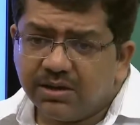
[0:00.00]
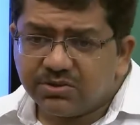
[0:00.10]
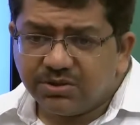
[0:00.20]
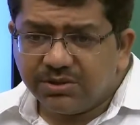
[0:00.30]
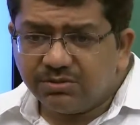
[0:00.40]

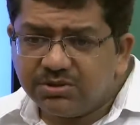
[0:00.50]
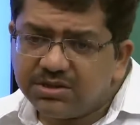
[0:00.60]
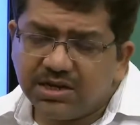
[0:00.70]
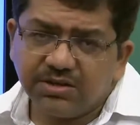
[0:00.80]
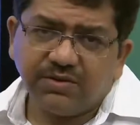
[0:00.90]
so in those
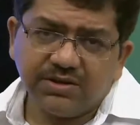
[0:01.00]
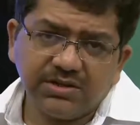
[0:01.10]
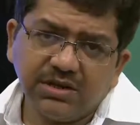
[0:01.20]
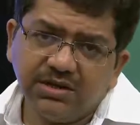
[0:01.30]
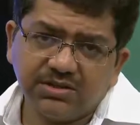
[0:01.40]
case
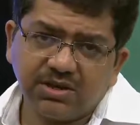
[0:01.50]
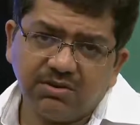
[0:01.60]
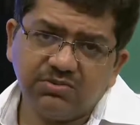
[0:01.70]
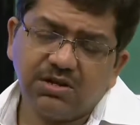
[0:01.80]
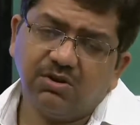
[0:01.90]
functional
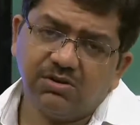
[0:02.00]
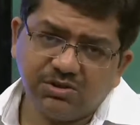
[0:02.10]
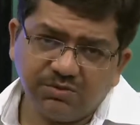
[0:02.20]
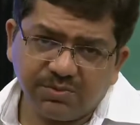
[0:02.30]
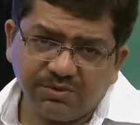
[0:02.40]
discounts are
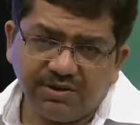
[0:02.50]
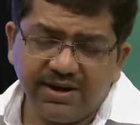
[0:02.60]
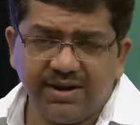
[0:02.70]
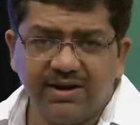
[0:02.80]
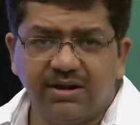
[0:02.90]
also
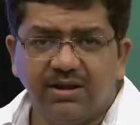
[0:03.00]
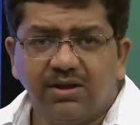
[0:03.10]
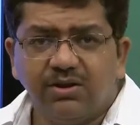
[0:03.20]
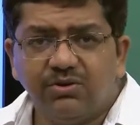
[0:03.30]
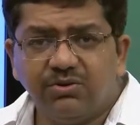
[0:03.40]
provided
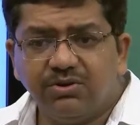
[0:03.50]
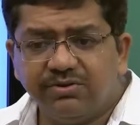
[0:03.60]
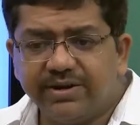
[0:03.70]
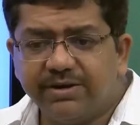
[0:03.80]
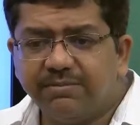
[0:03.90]
to your
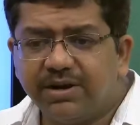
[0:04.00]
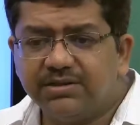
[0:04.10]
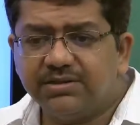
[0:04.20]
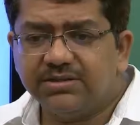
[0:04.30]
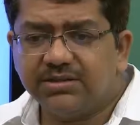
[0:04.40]
trade
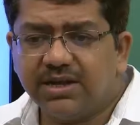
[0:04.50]
partners.